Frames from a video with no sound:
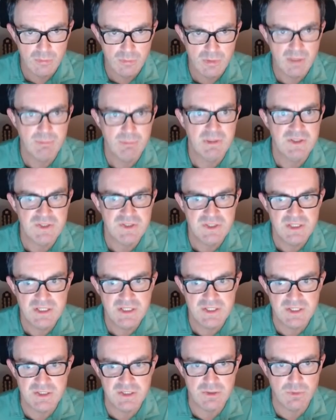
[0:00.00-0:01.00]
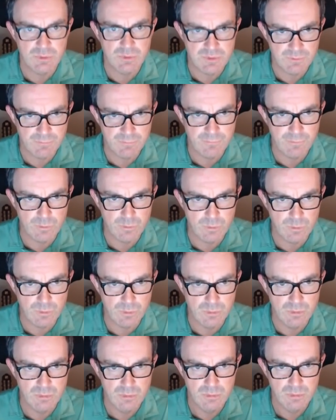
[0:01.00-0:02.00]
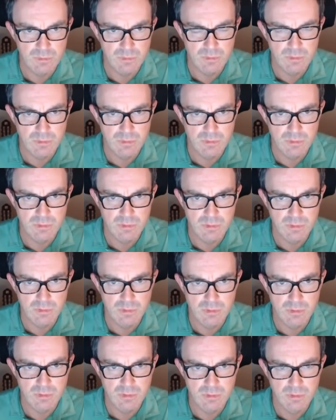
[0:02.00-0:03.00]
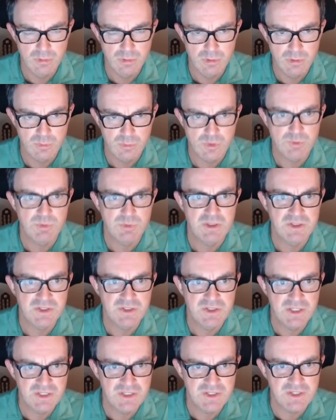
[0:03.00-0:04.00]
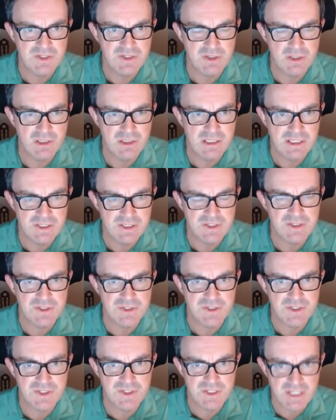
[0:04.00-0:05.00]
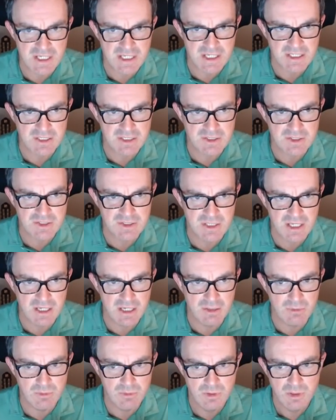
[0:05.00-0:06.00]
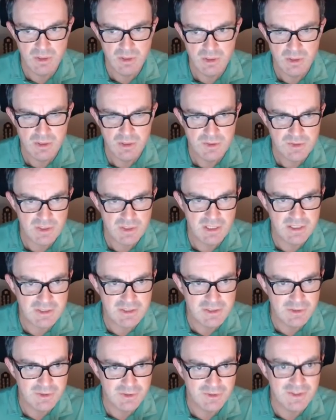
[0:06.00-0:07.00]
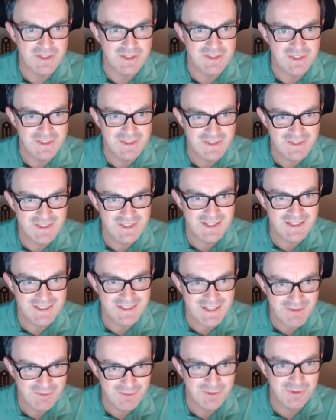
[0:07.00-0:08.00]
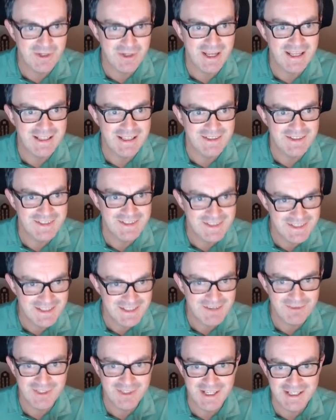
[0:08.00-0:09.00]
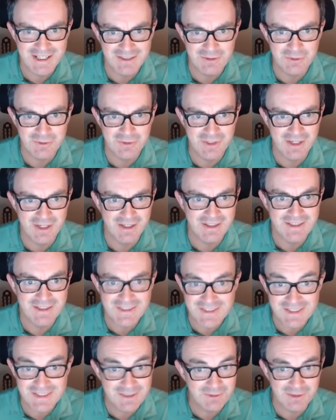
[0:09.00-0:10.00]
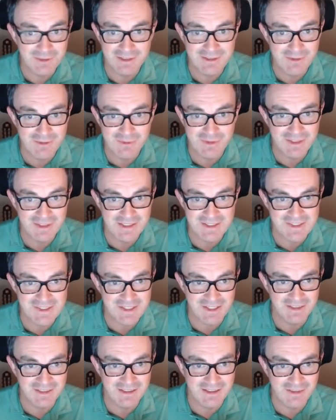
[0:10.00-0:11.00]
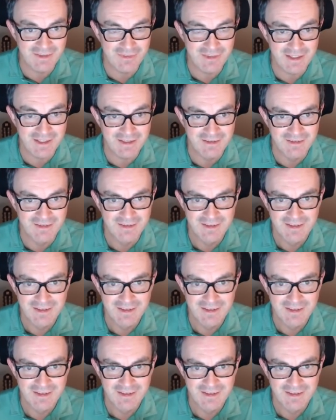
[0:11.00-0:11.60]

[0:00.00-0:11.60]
That means this is not a 4. Which means this is at least a 6 now. So let's look at this. This is 6, 7 or 8. This is 7, 8 or 9. Still, I don't think it's done anything.